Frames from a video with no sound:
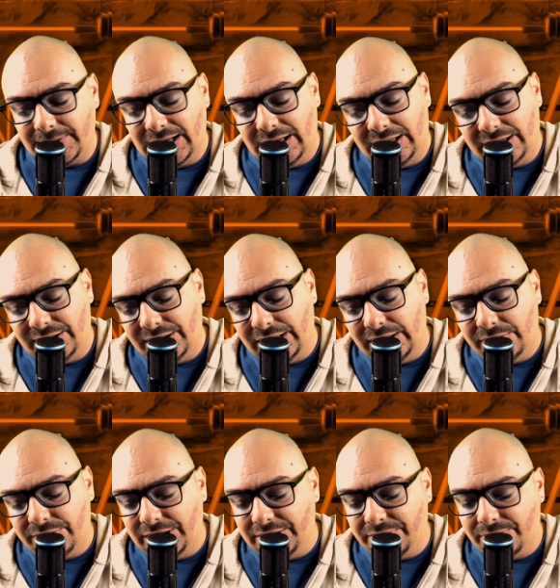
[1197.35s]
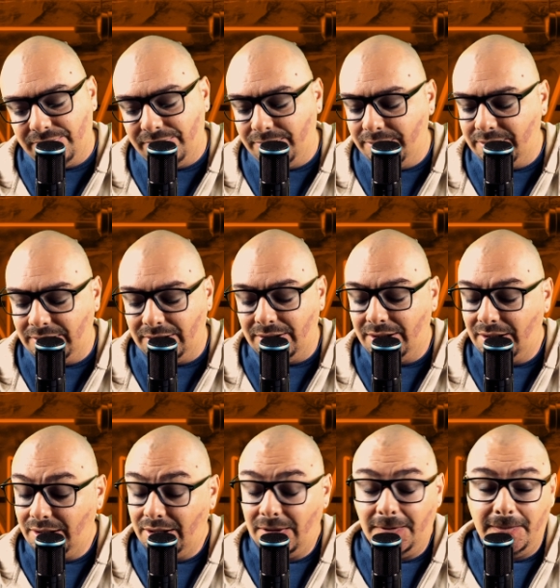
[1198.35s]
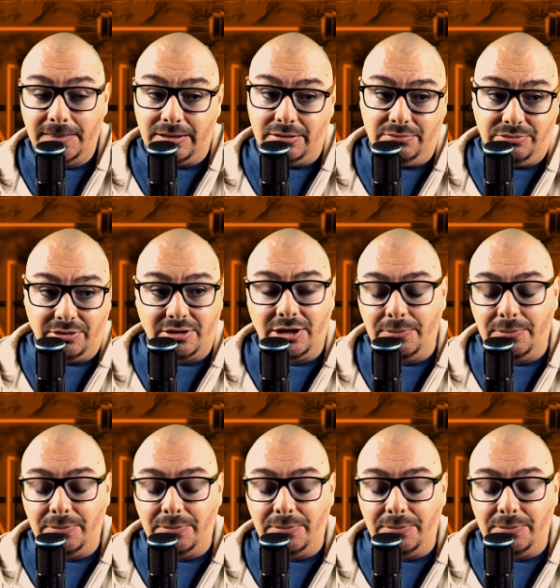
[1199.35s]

it, it, they're they're